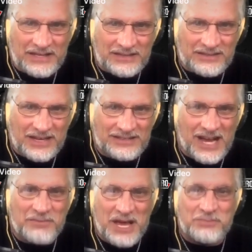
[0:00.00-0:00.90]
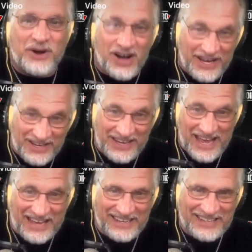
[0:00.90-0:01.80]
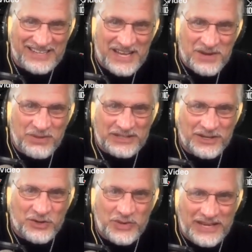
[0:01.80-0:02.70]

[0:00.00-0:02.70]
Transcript: uh, Meghan says, I'm not bi again,